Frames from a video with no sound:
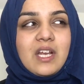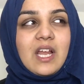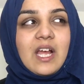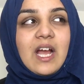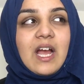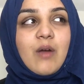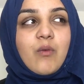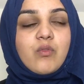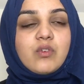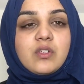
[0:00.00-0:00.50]
Like,
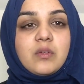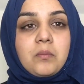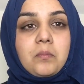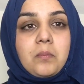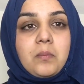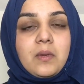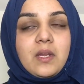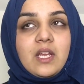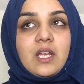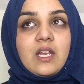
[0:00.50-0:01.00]
how would
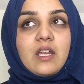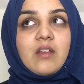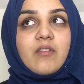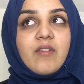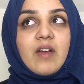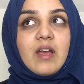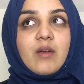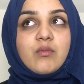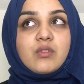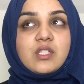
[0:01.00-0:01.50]
it be if
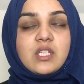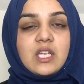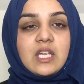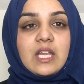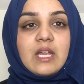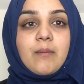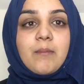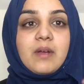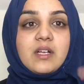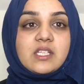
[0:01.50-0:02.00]
I was to
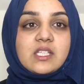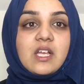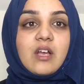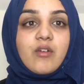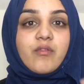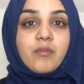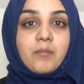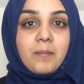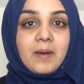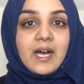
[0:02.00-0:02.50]
hear
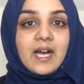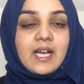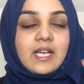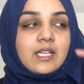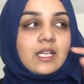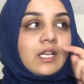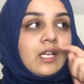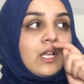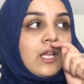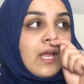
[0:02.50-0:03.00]
myself back?